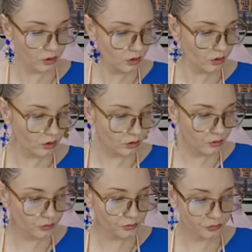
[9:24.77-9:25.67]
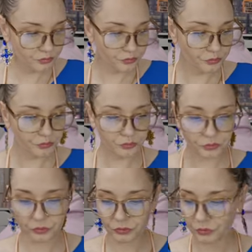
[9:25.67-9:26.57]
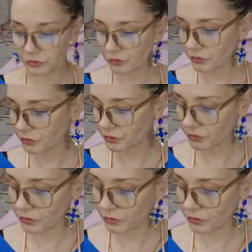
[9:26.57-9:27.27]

(no one is talking)